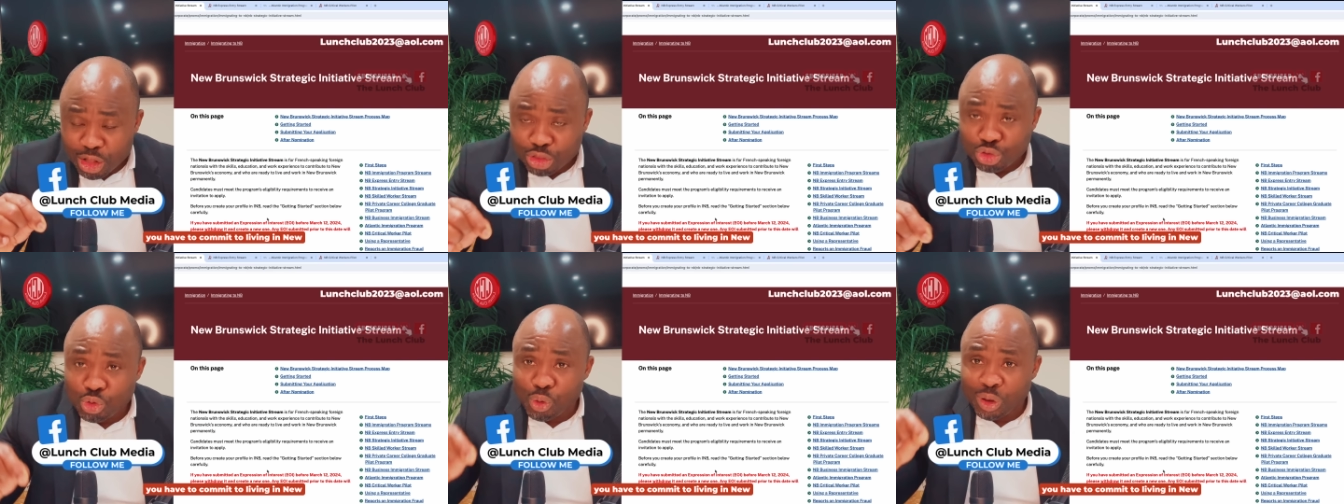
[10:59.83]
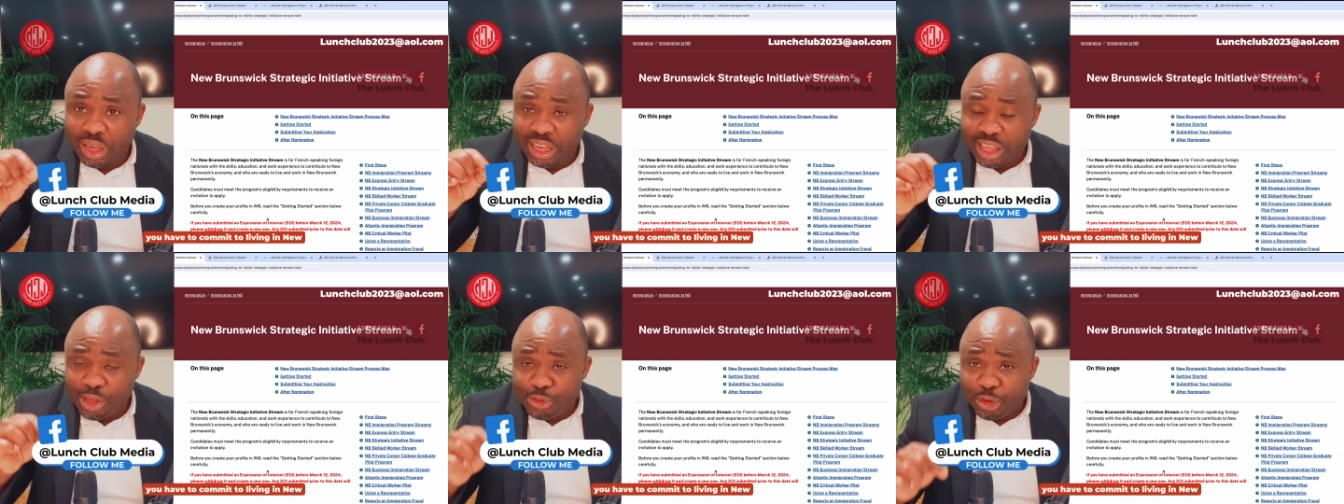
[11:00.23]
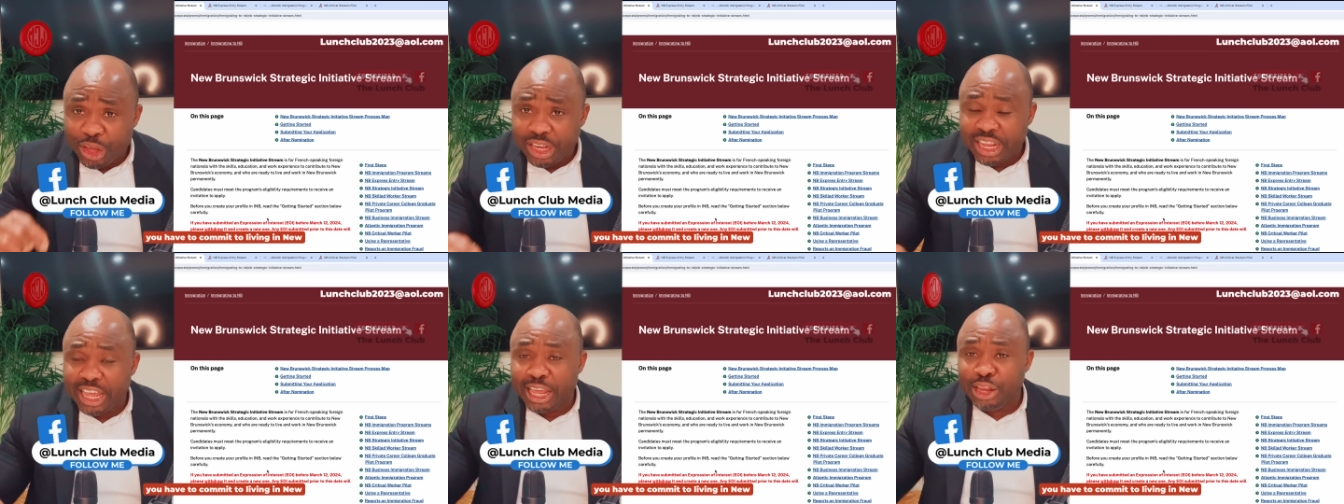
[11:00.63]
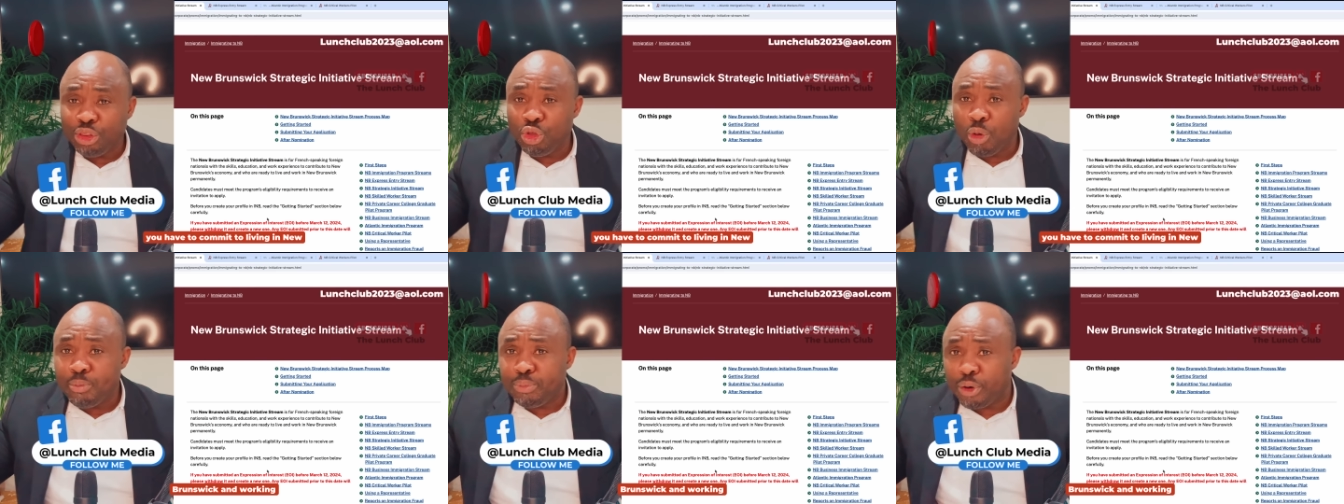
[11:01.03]
to living in
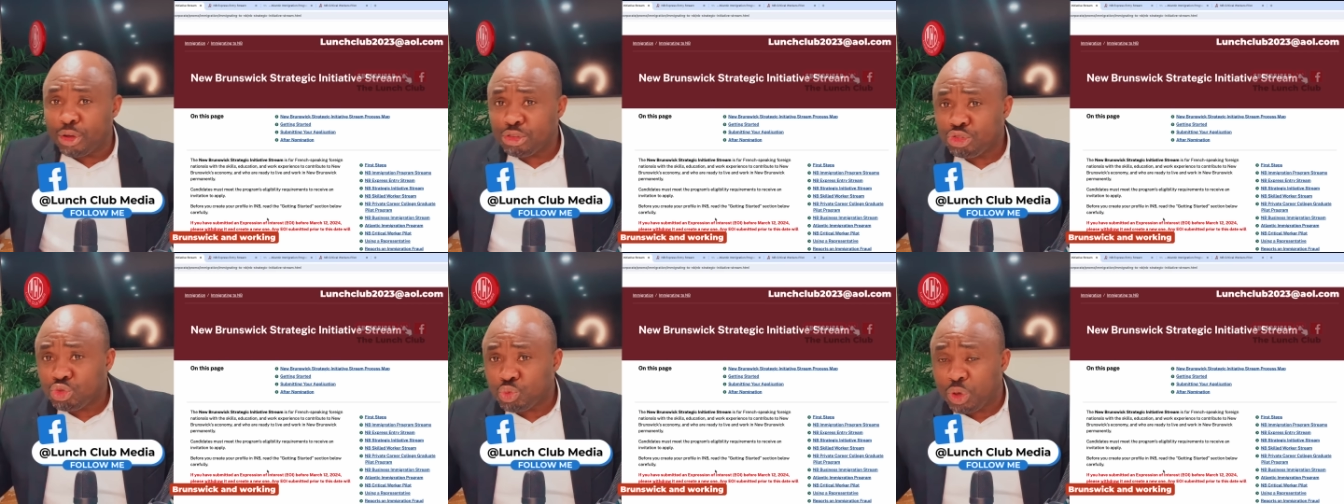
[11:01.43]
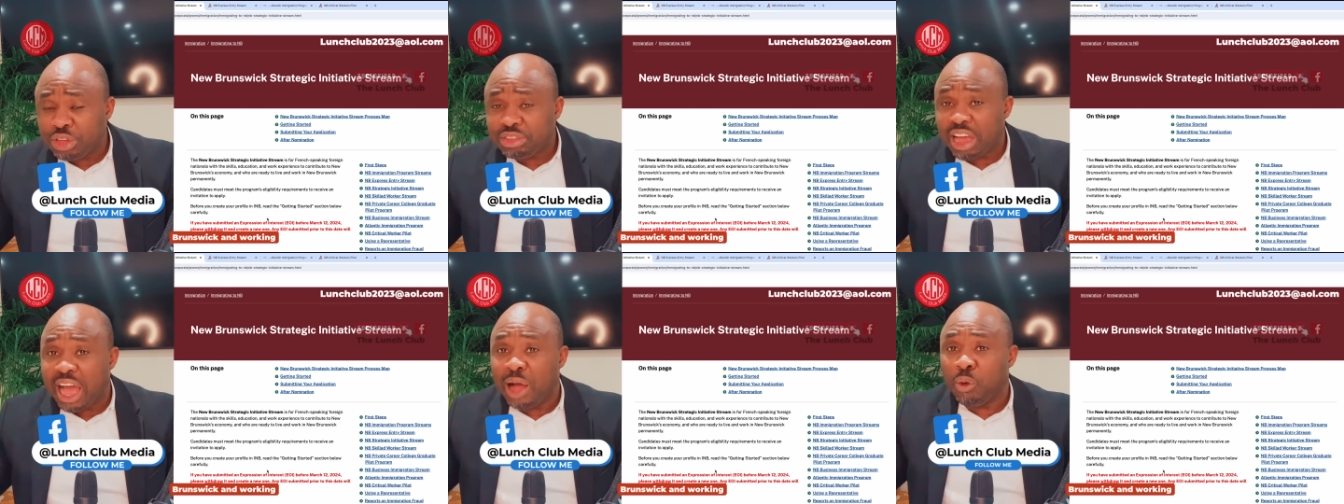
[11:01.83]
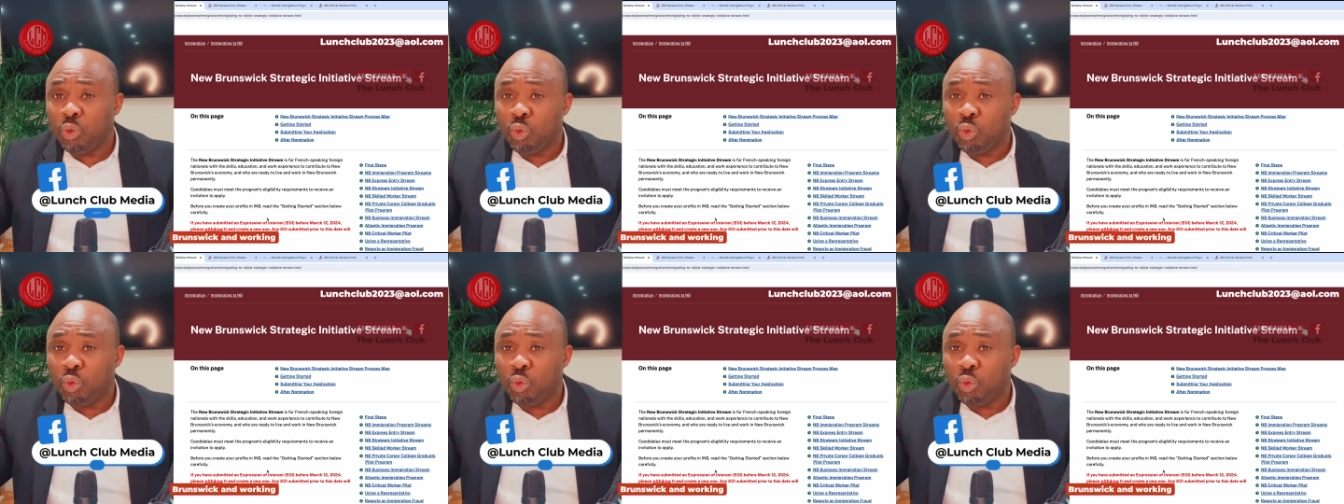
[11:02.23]
New Brunswick and